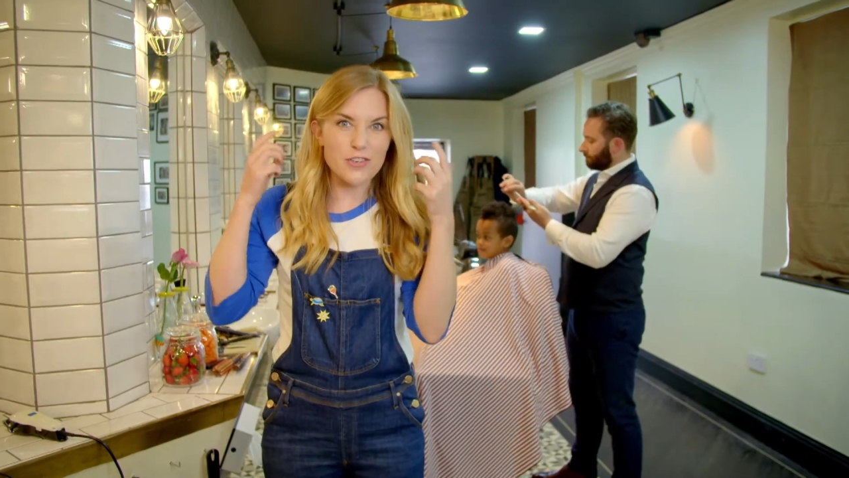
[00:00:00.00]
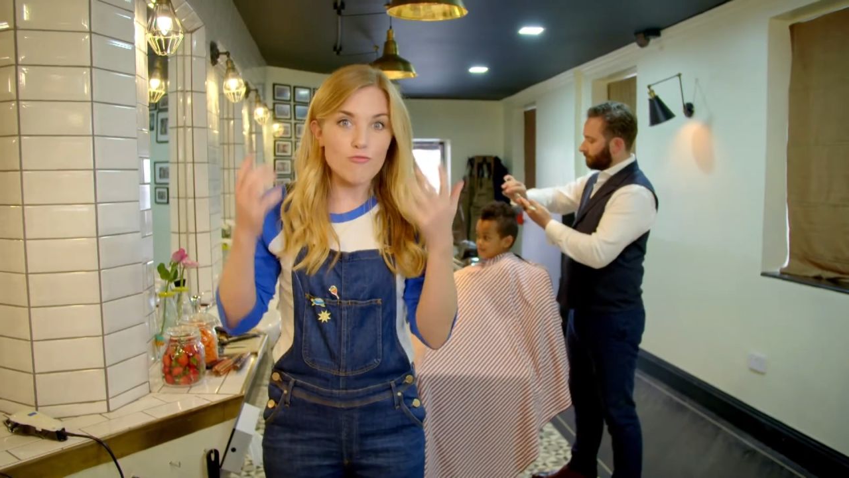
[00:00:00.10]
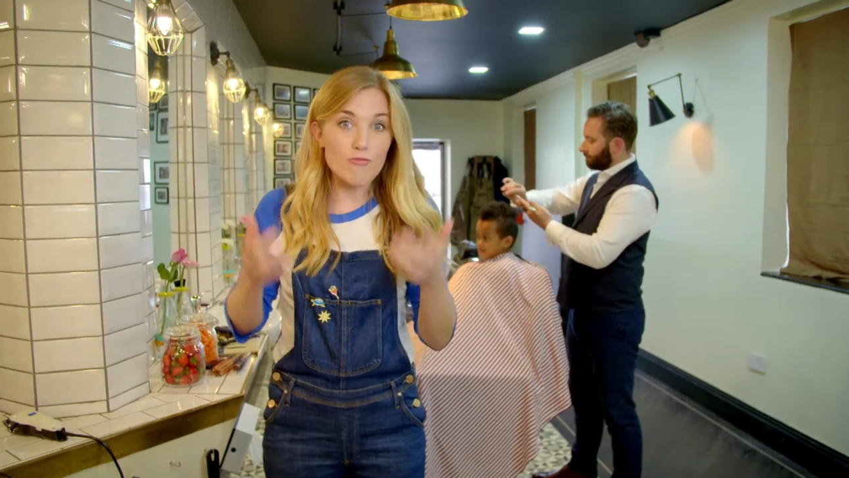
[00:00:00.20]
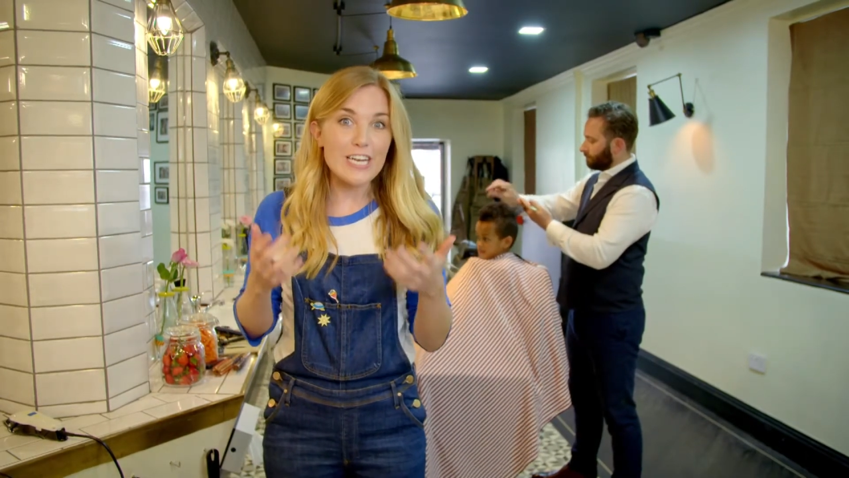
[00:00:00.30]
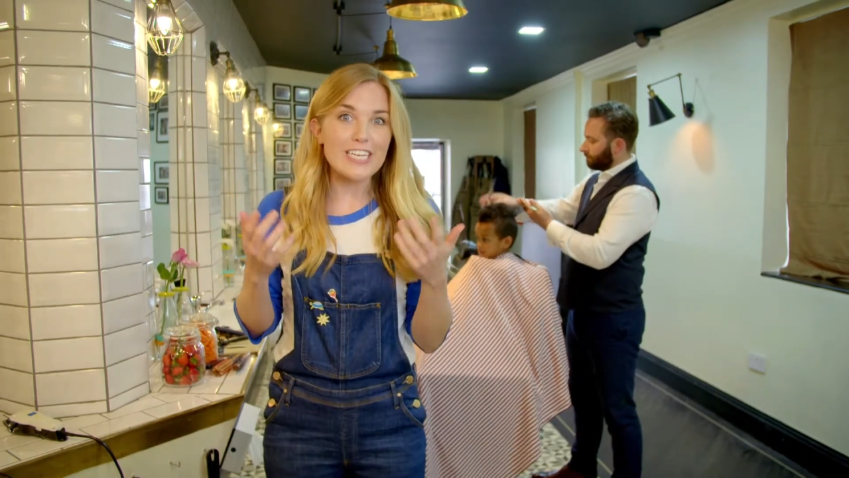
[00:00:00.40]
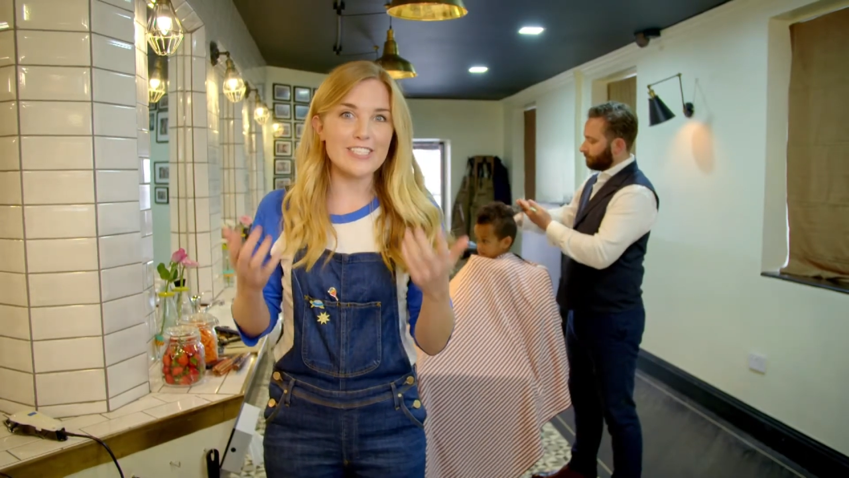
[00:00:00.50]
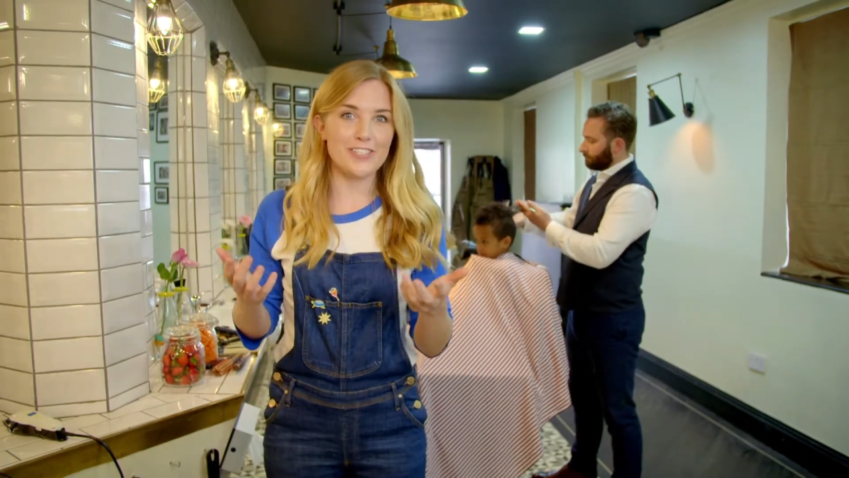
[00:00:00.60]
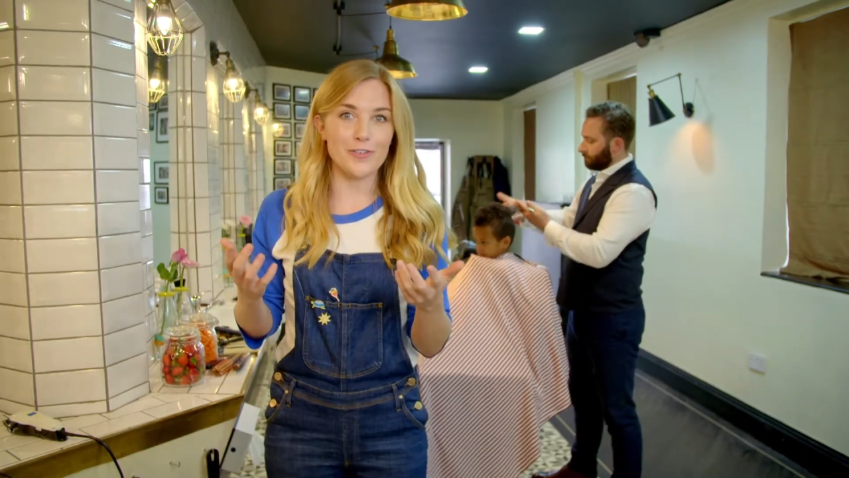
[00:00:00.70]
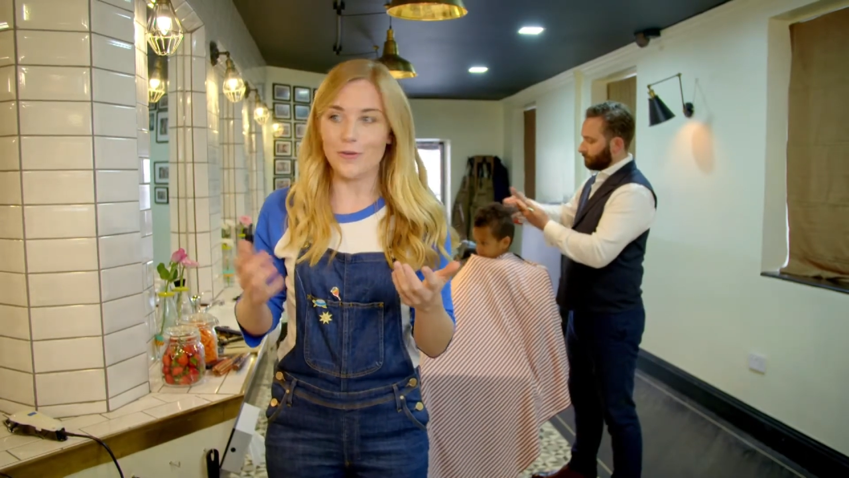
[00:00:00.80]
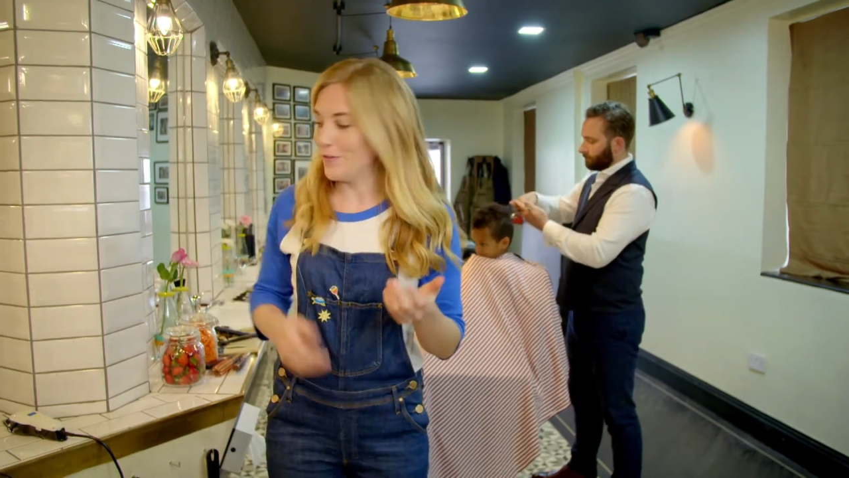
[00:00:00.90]
really
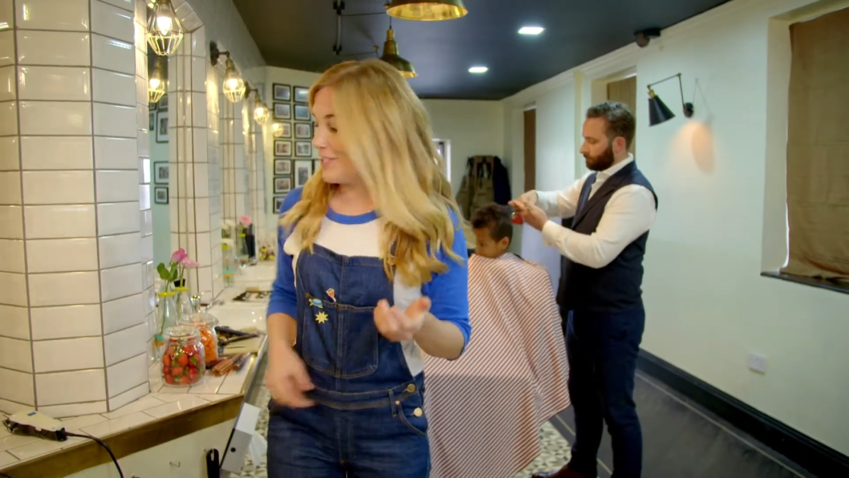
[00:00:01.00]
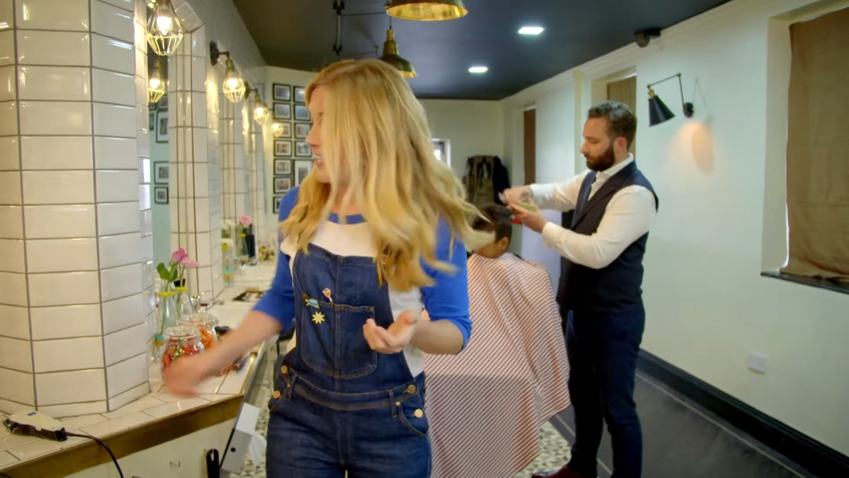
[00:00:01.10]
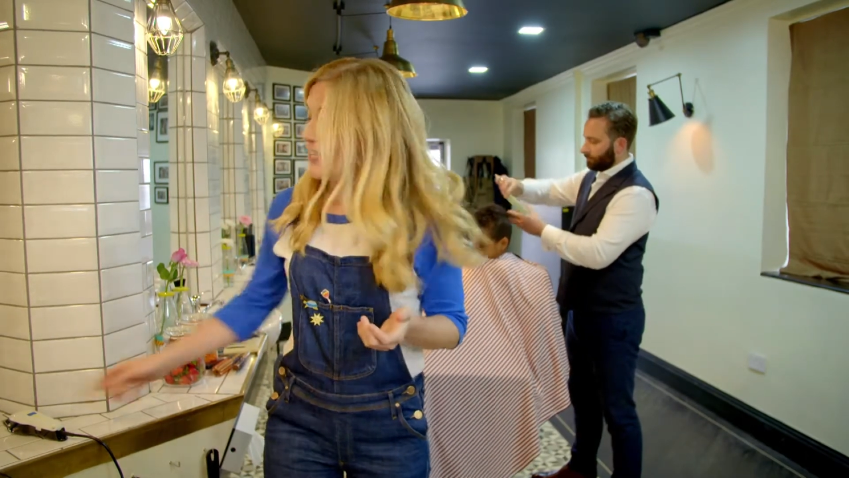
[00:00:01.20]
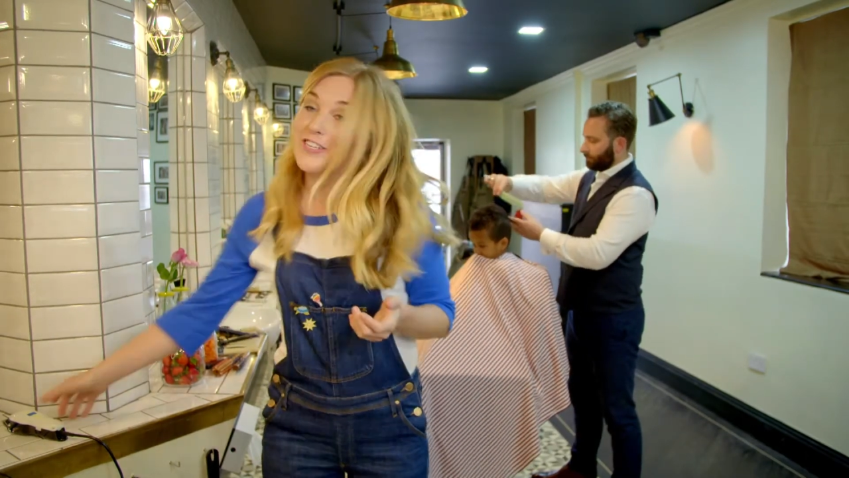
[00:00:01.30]
short